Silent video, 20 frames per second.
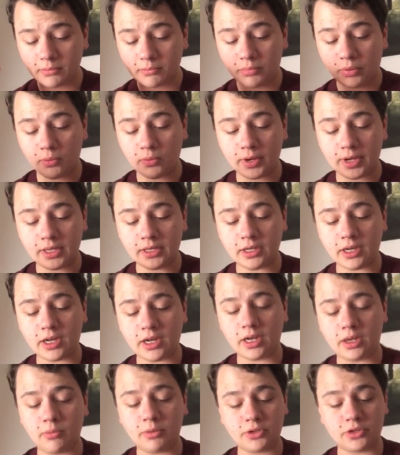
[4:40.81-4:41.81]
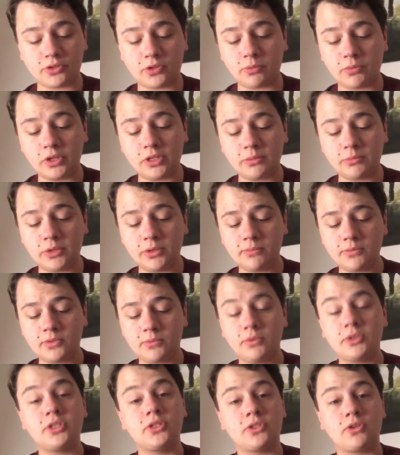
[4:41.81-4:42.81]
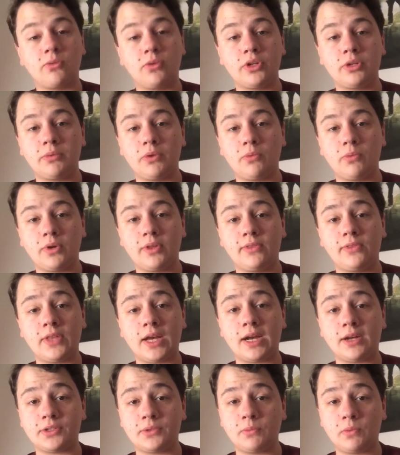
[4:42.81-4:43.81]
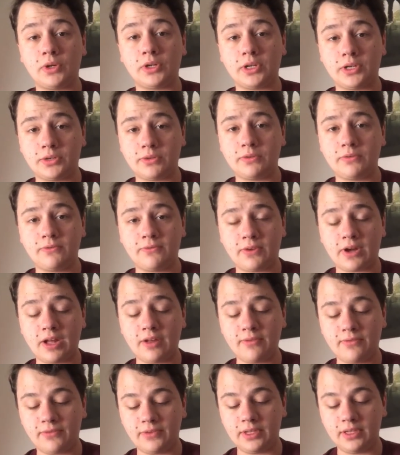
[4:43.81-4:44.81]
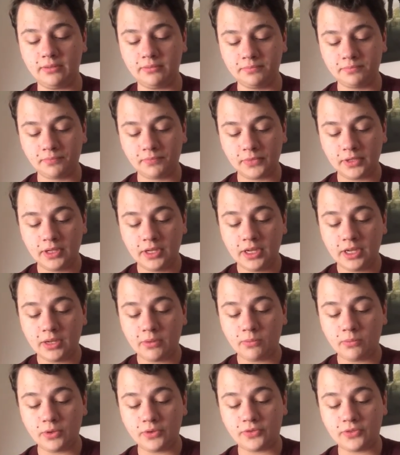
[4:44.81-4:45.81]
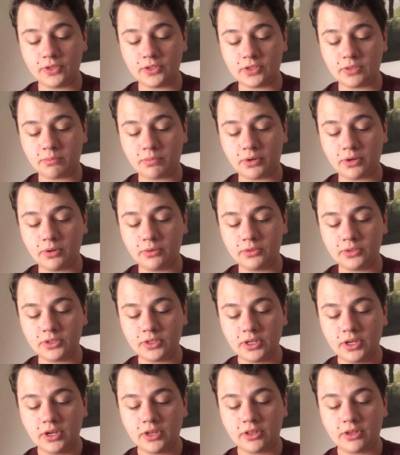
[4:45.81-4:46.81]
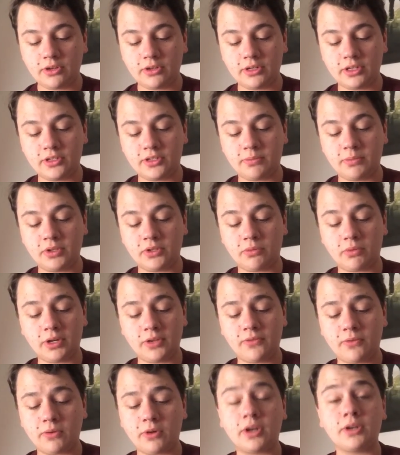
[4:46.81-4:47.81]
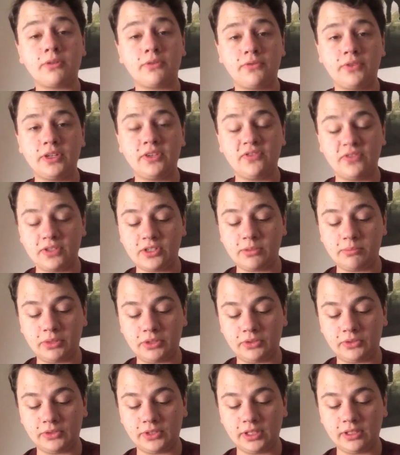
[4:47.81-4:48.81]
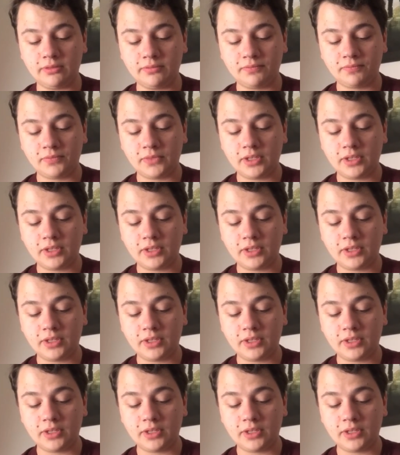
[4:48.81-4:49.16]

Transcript: point, which is our minimums, which is going to be 1,105 feet. With this approach, there needs to be 2,400 feet of visibility.